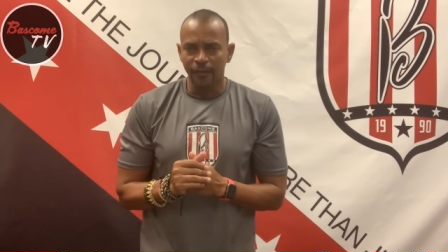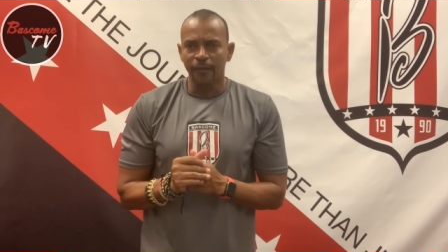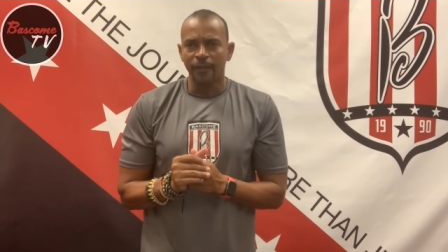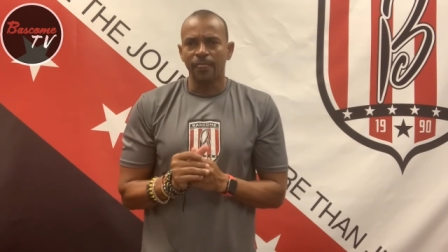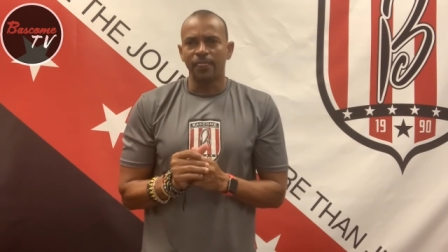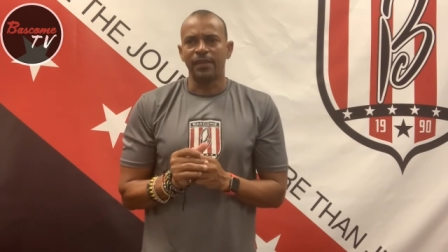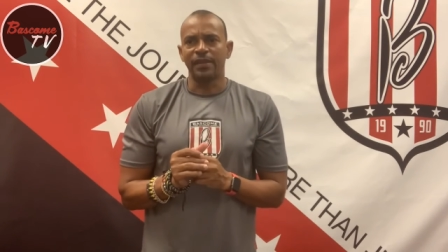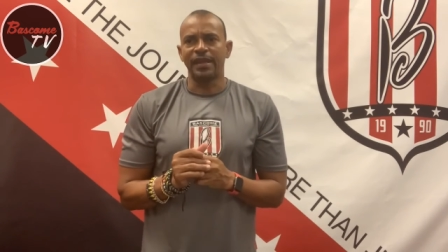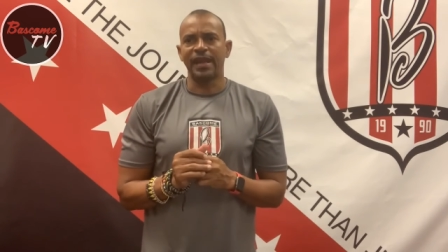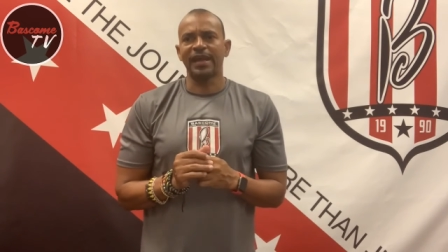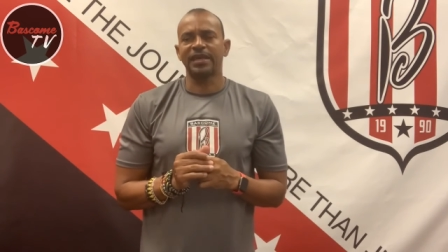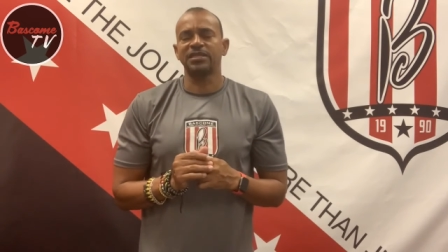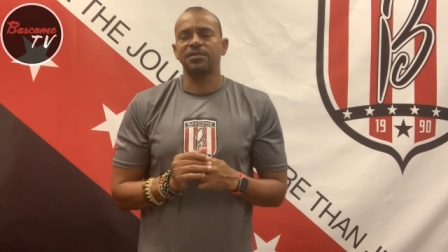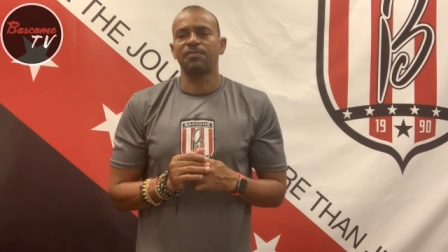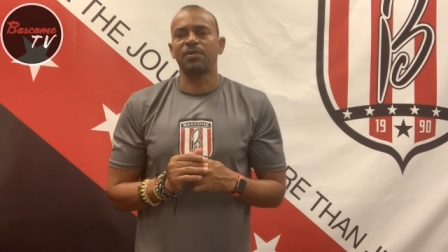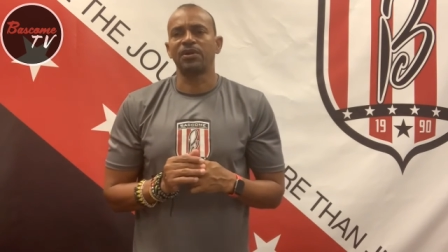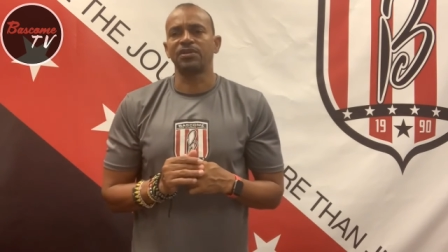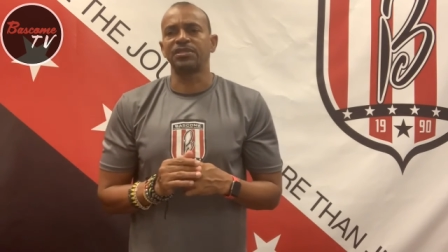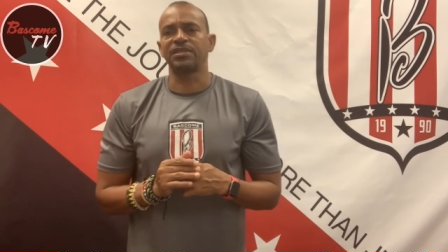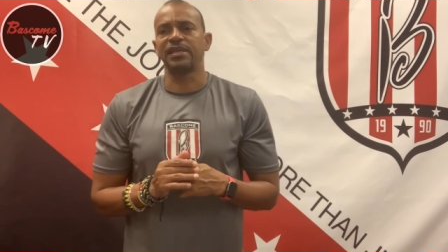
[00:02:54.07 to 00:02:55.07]
next
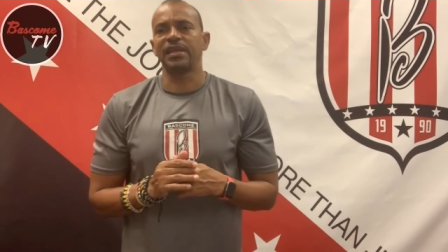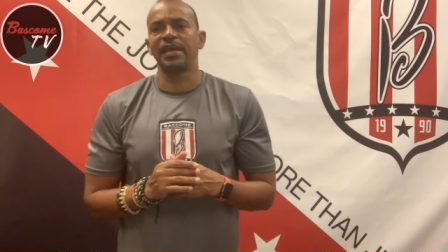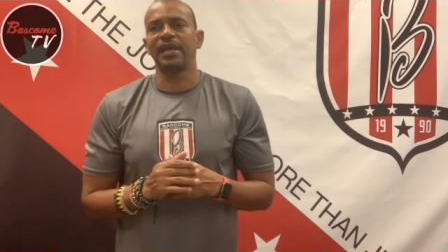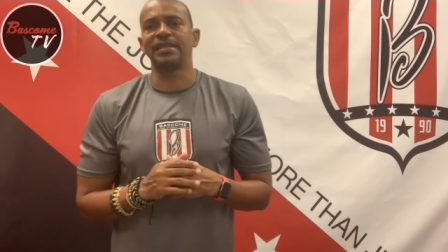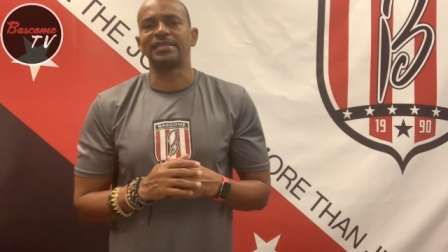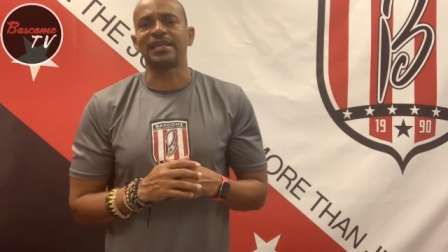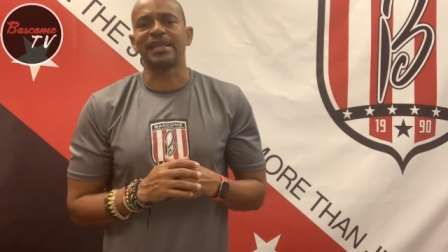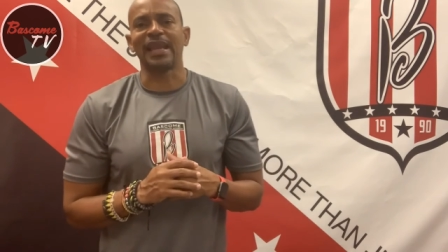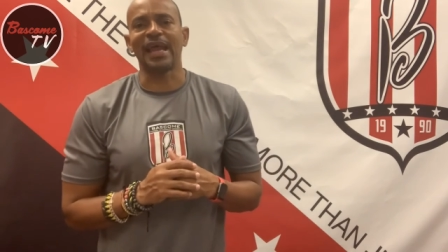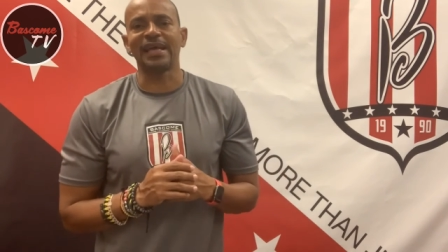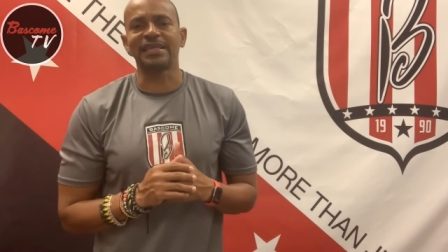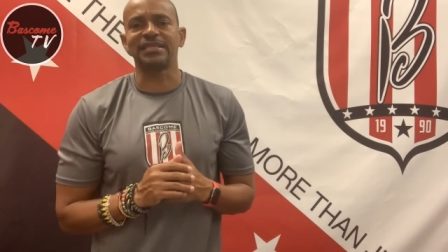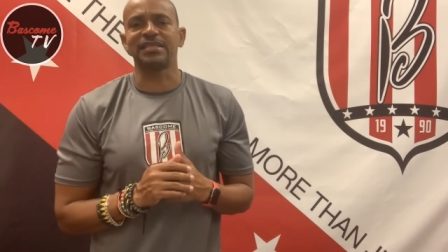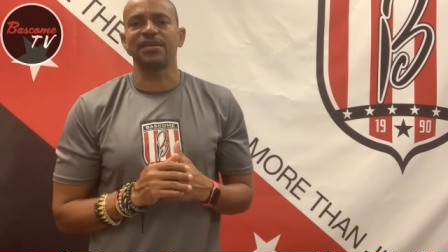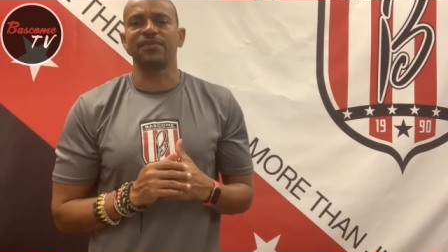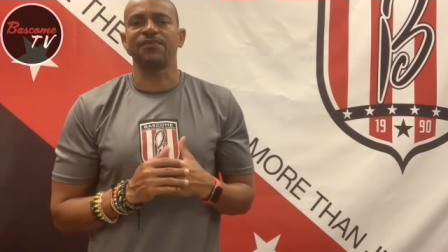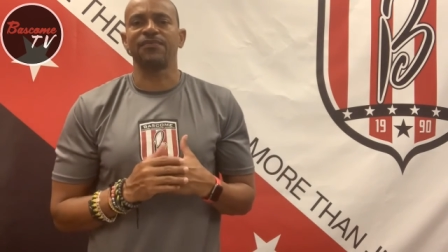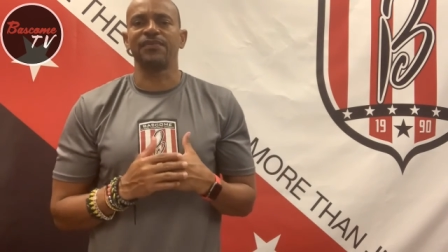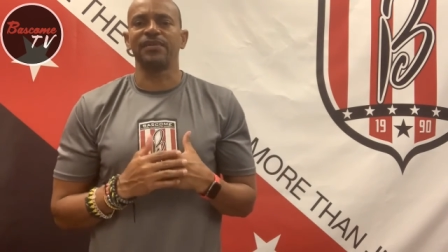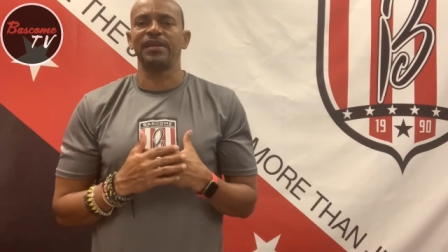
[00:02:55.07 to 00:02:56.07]
person is Laster
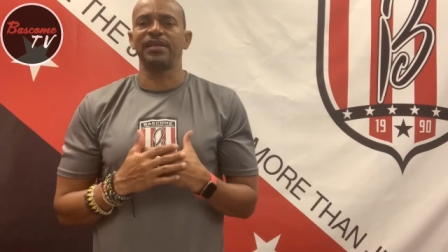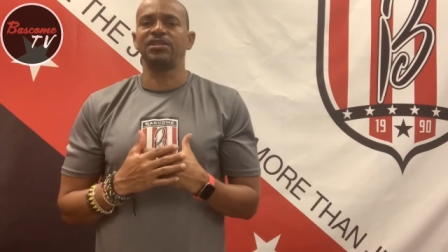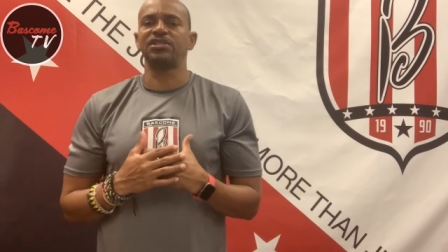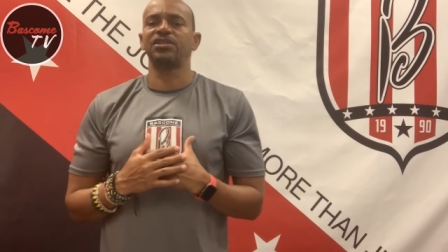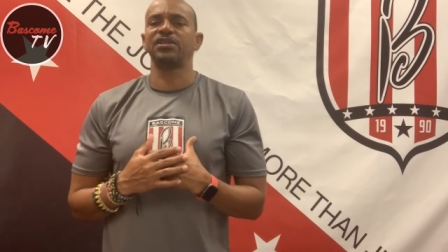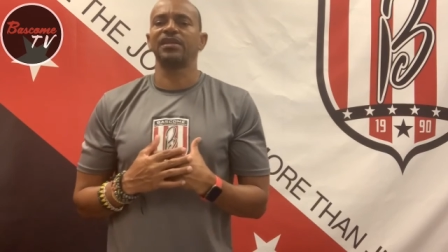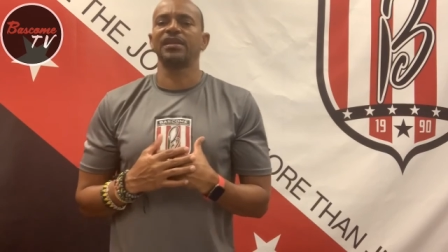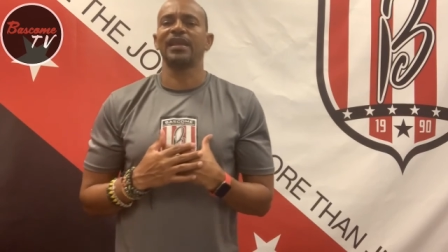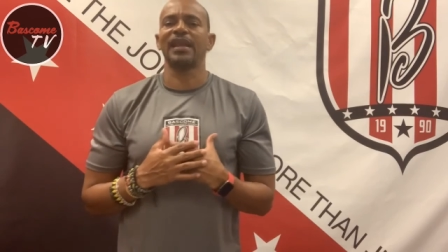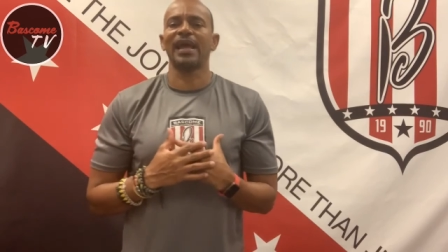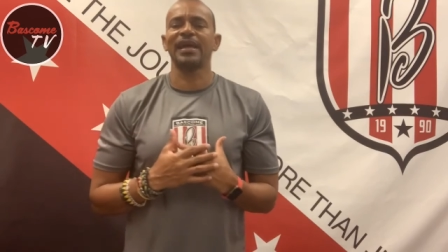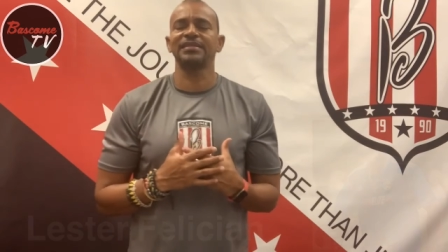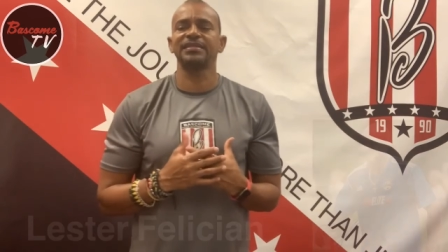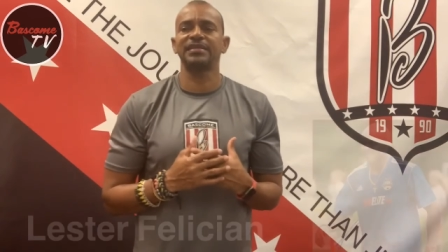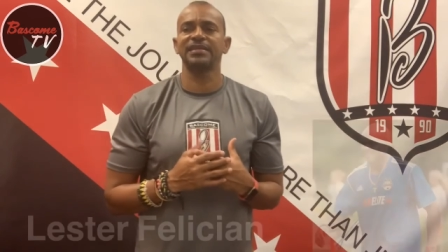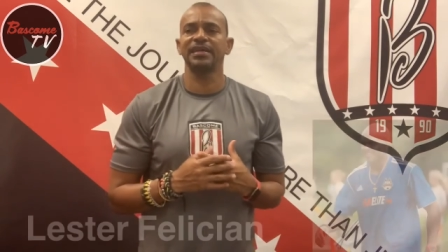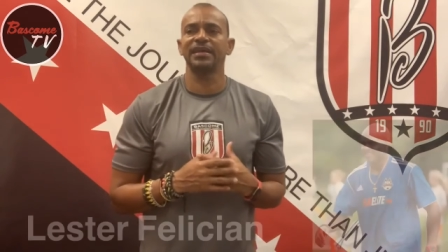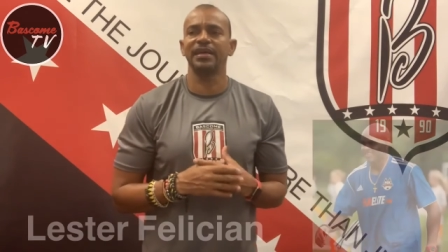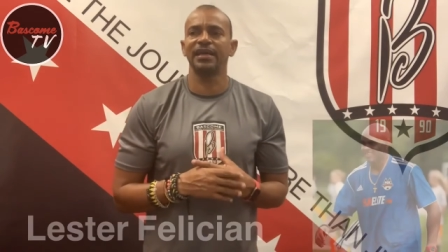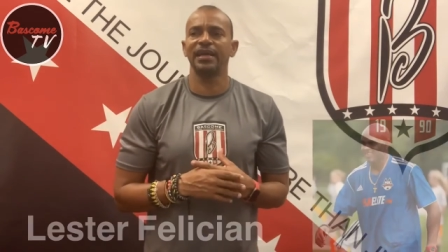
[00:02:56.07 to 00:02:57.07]
Felicia. And Laster